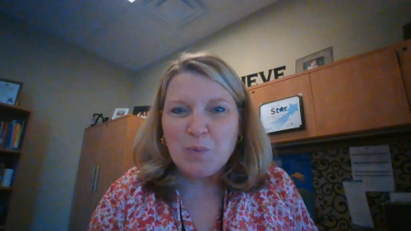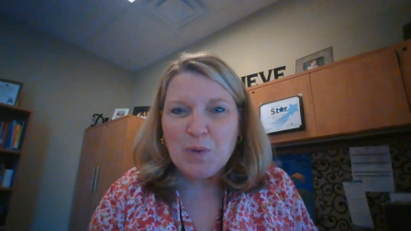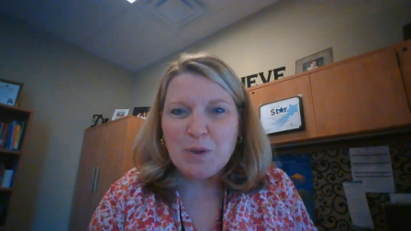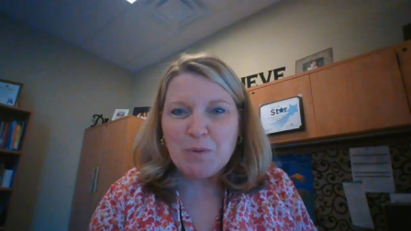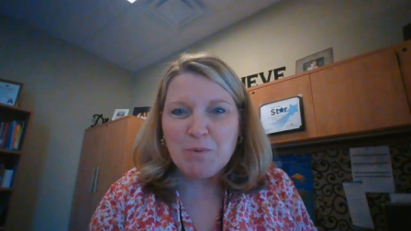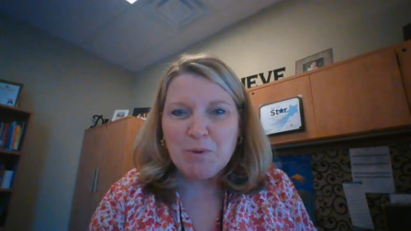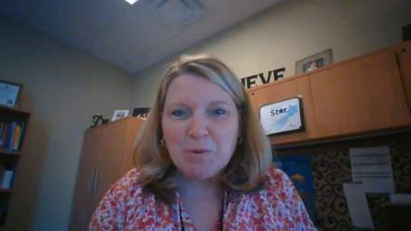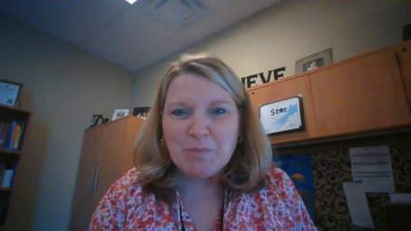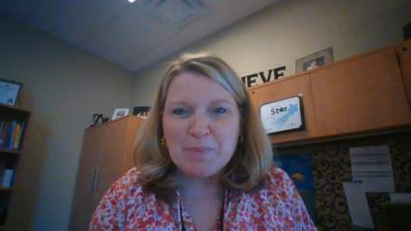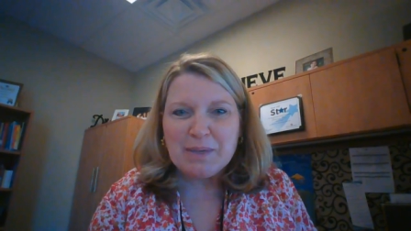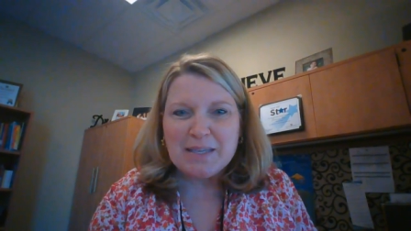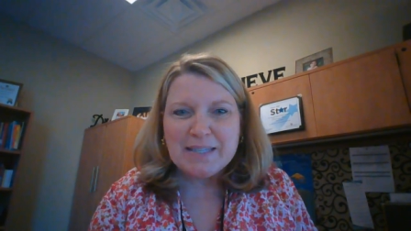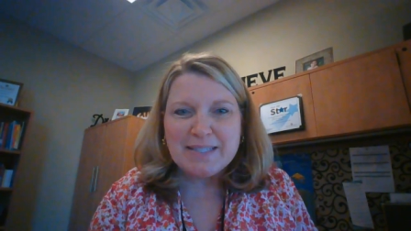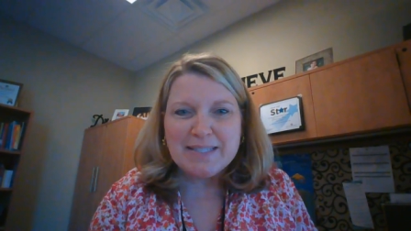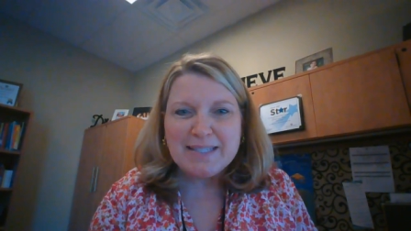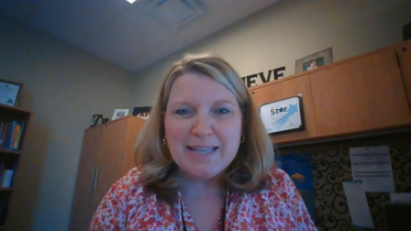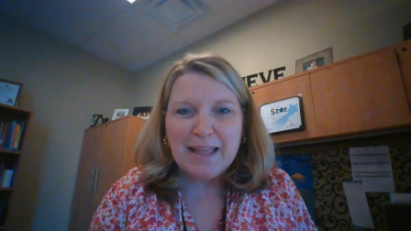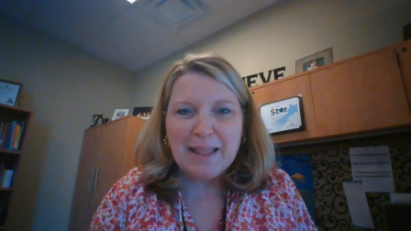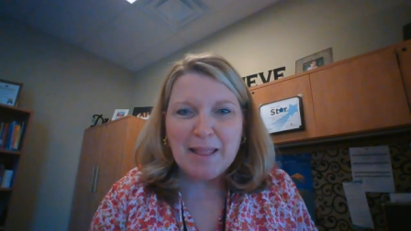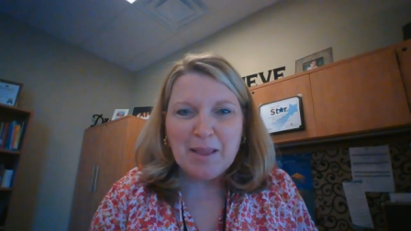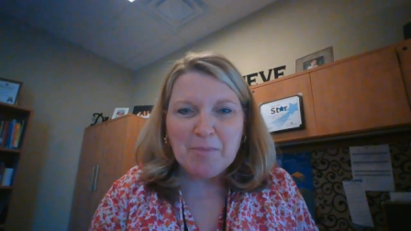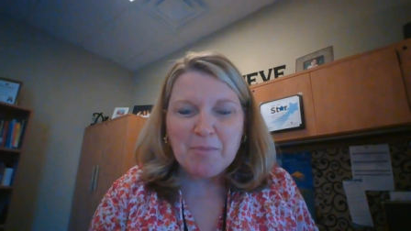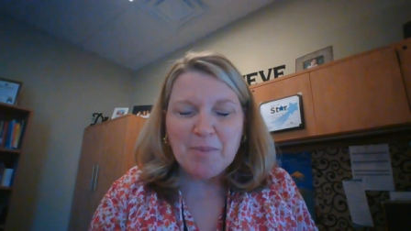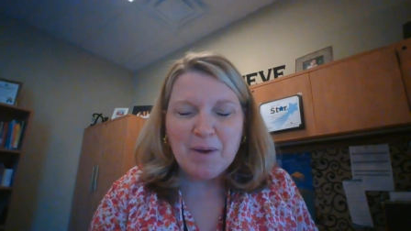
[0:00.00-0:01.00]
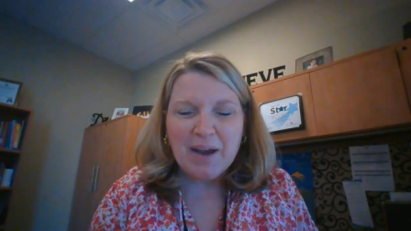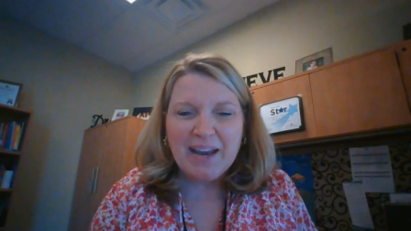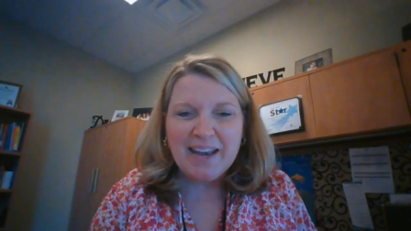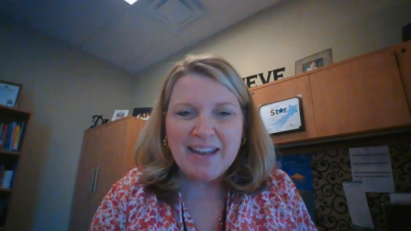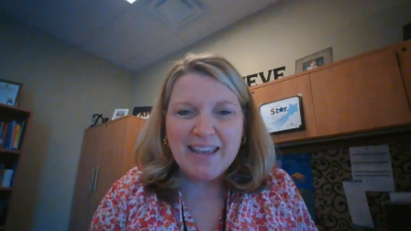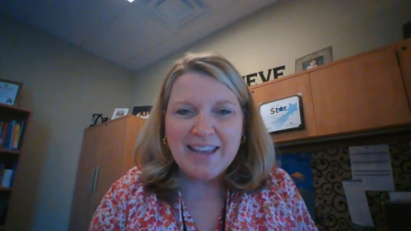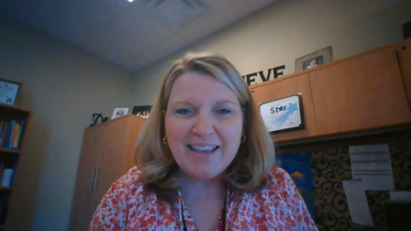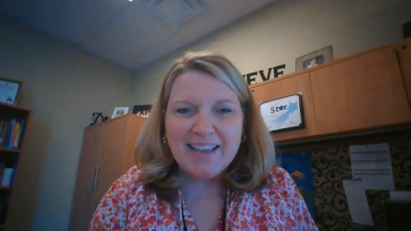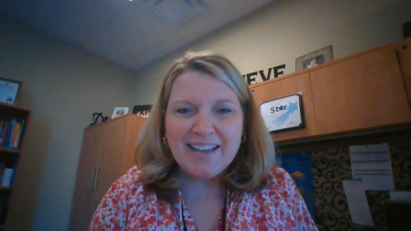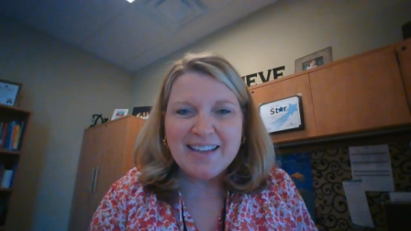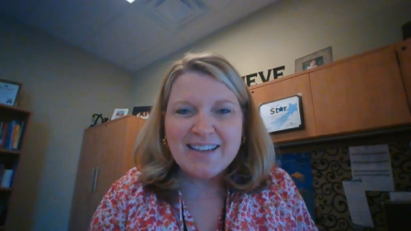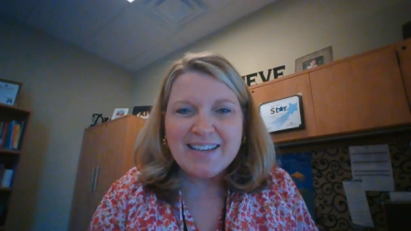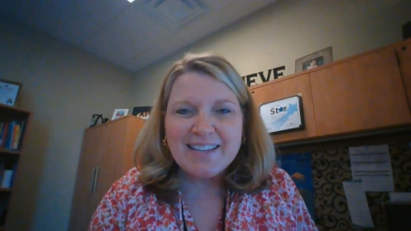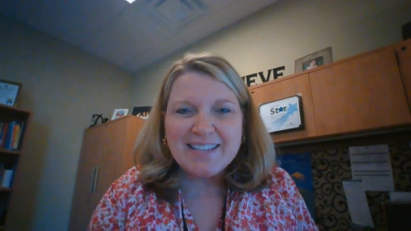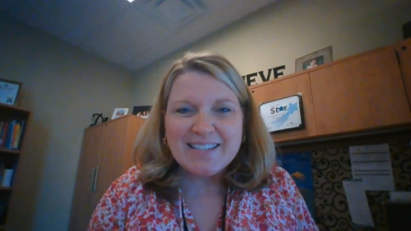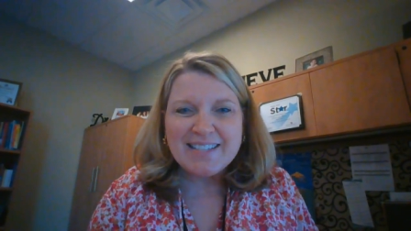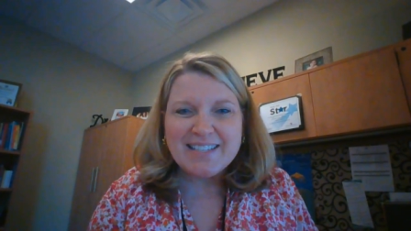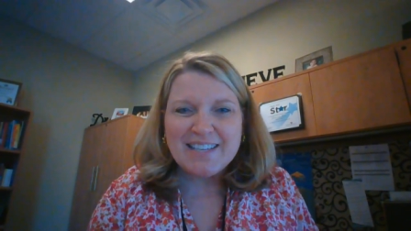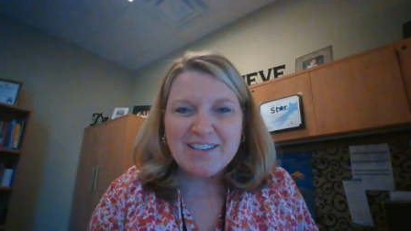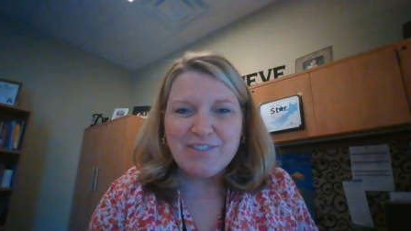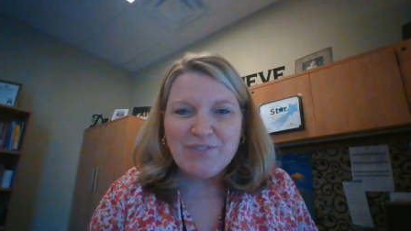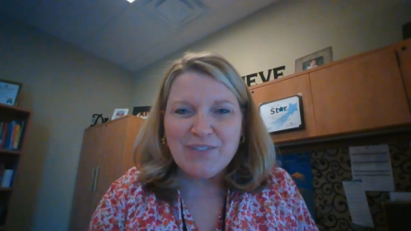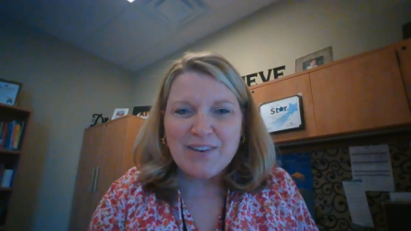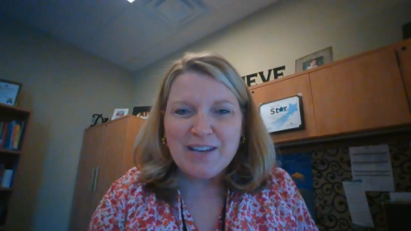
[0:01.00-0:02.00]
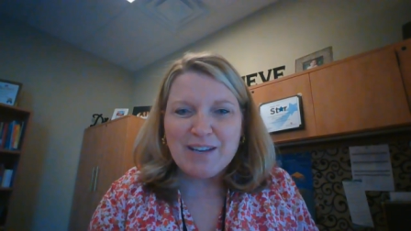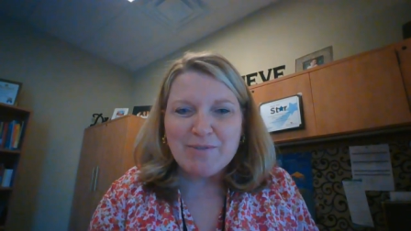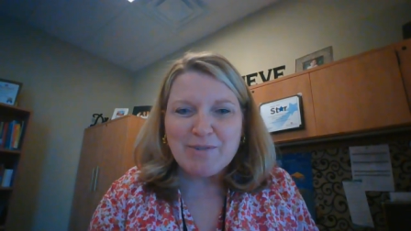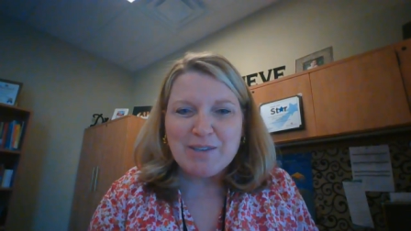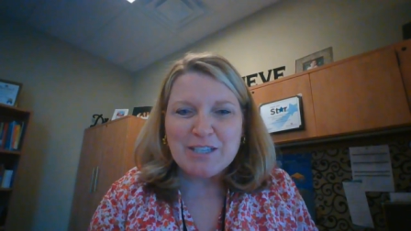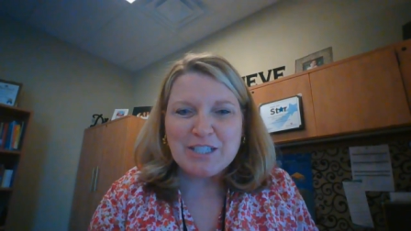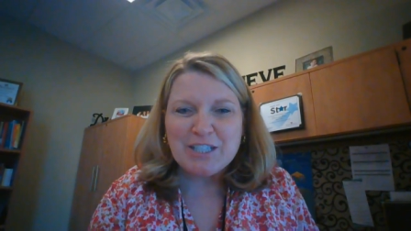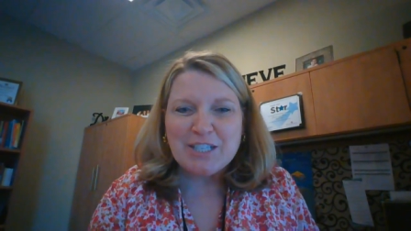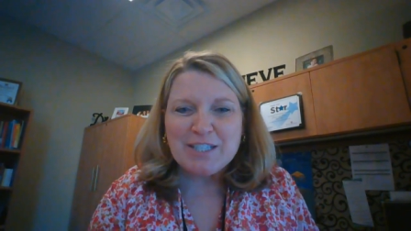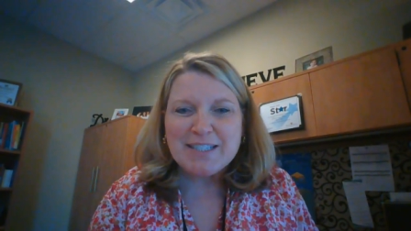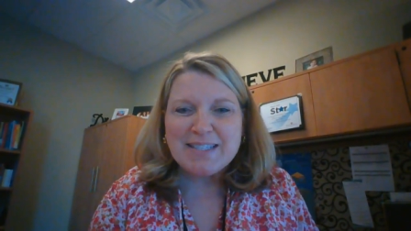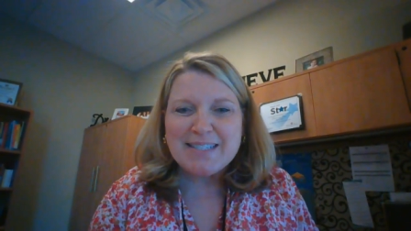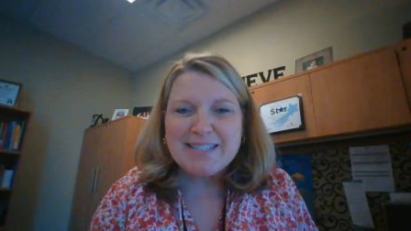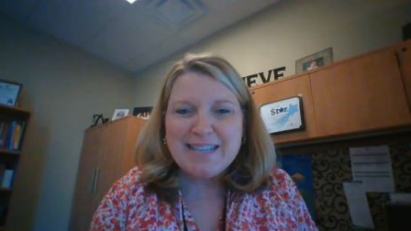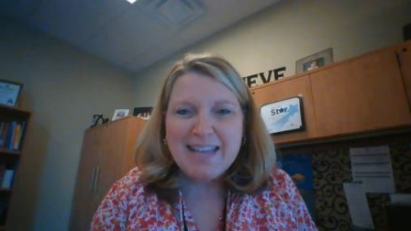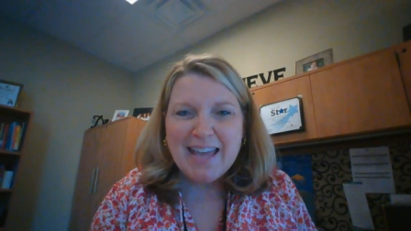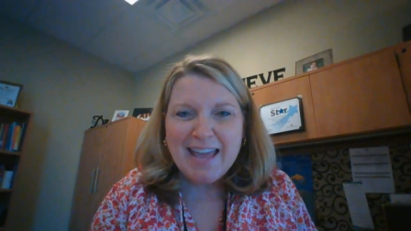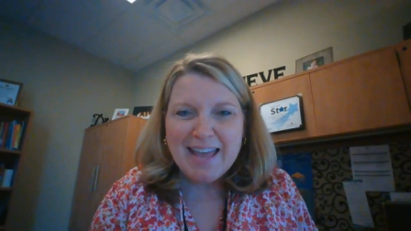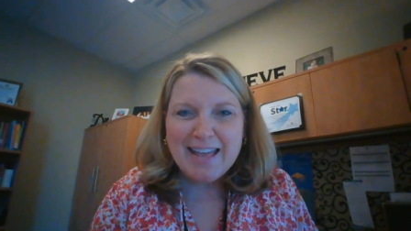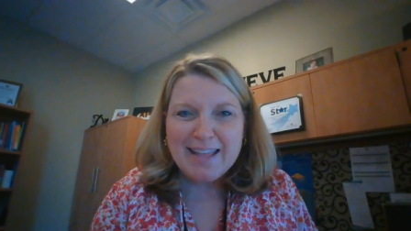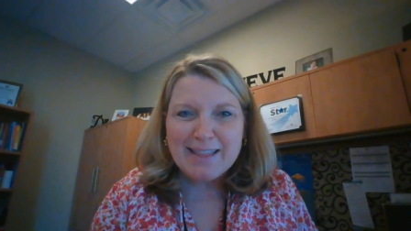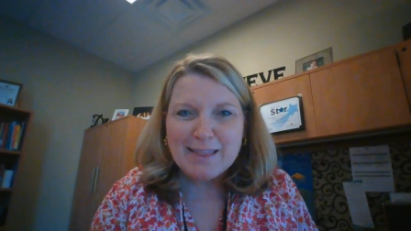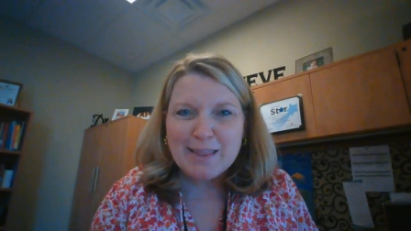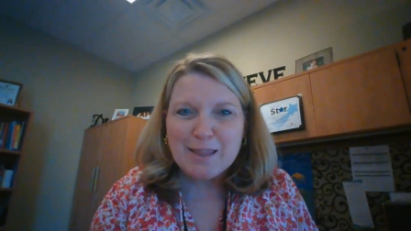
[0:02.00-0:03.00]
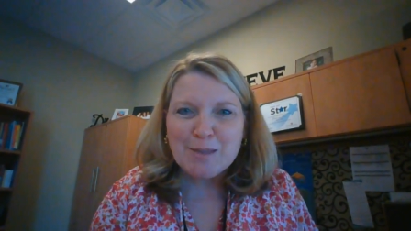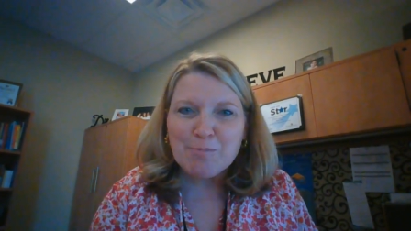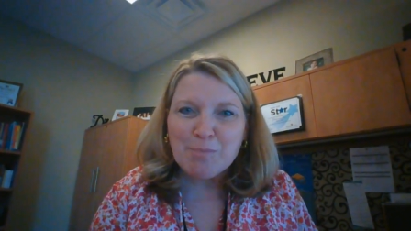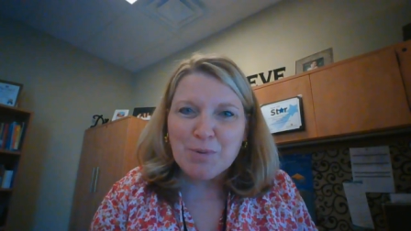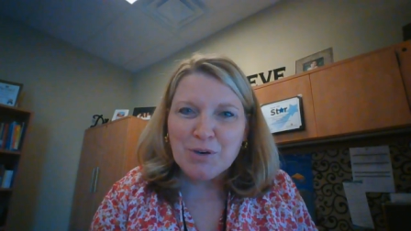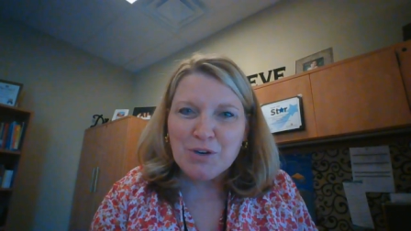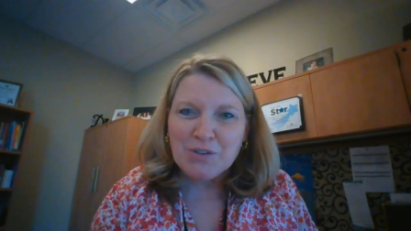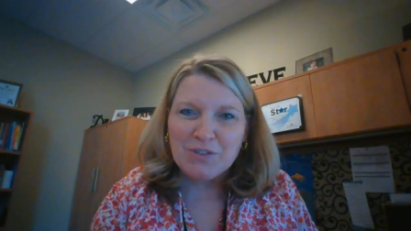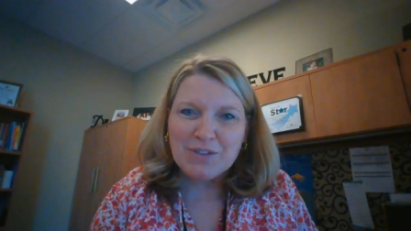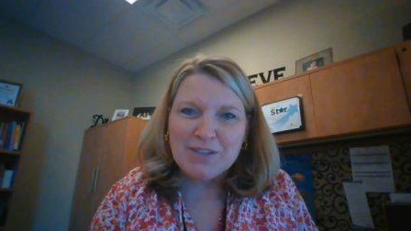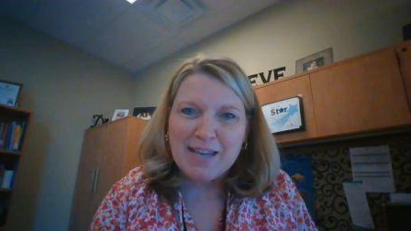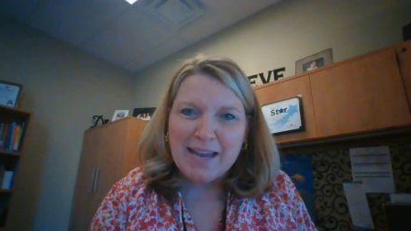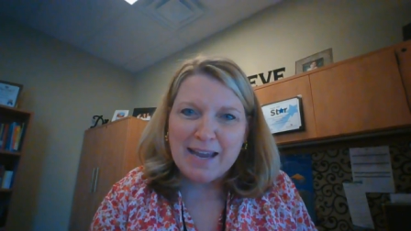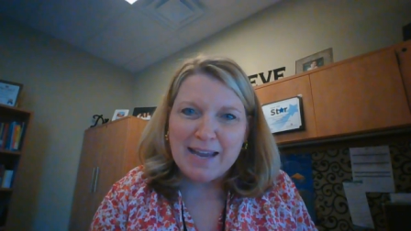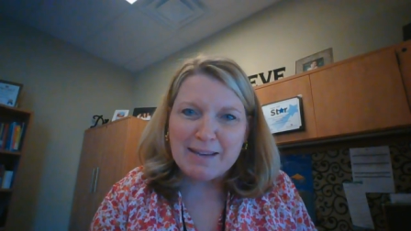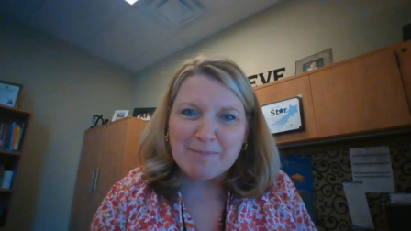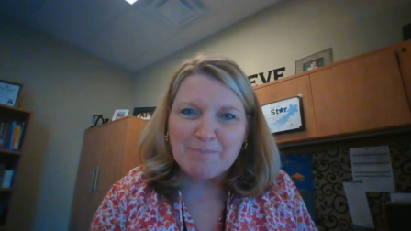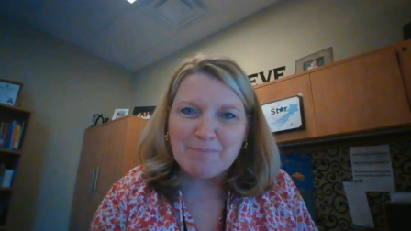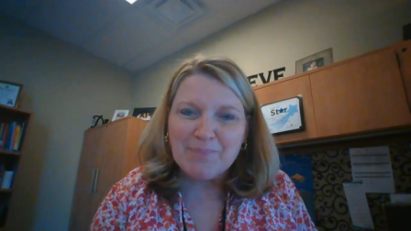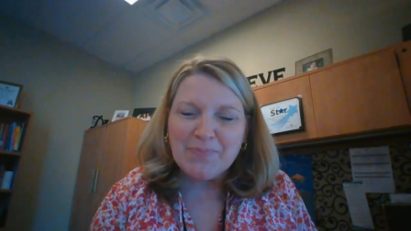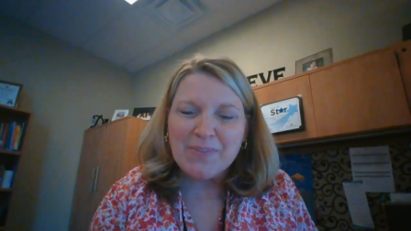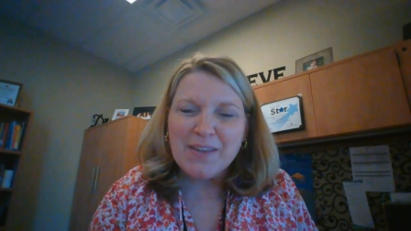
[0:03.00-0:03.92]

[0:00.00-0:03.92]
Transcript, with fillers: we will be celebrating Tiffany Ridge's 10th birthday.